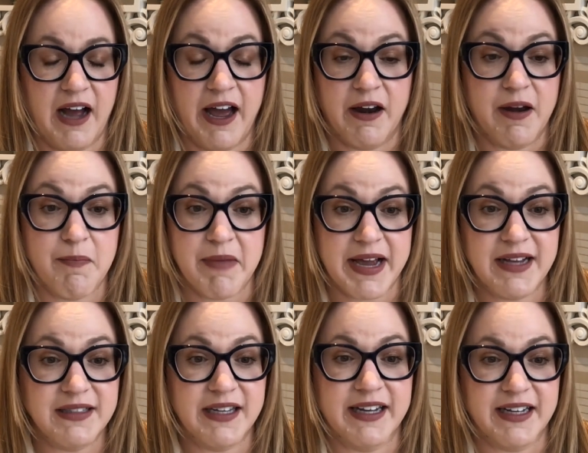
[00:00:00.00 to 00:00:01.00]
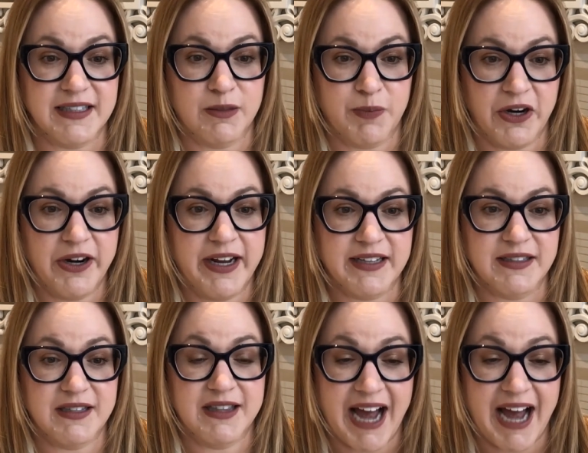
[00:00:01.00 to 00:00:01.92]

an amazing experience.